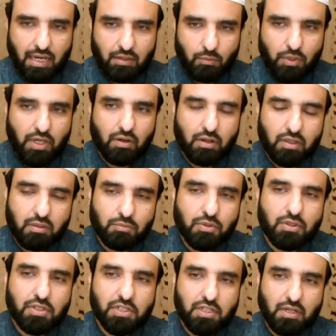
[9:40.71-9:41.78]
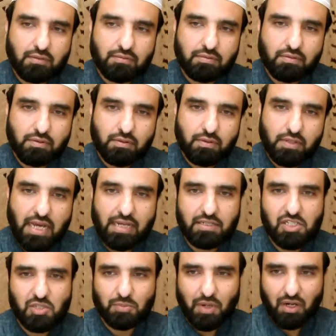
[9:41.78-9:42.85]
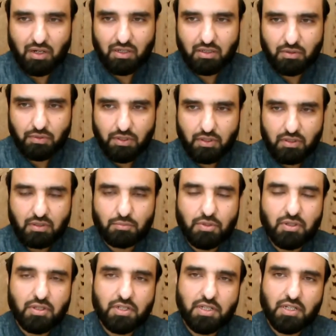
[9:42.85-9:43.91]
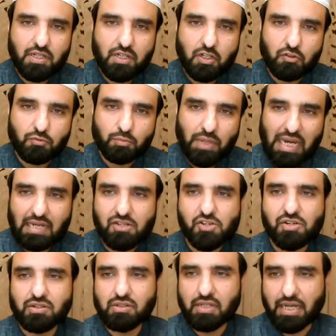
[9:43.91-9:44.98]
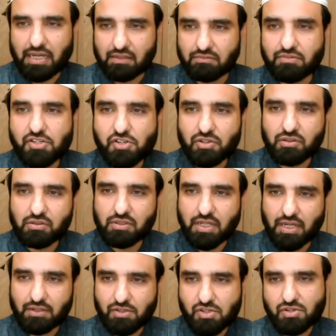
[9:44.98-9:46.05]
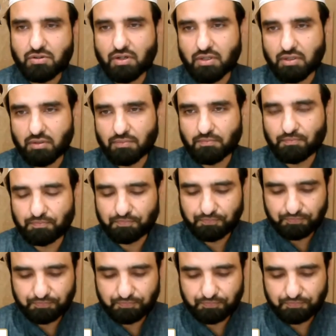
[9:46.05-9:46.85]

And we are a community of that spark. We're a community of passion and vision and struggle.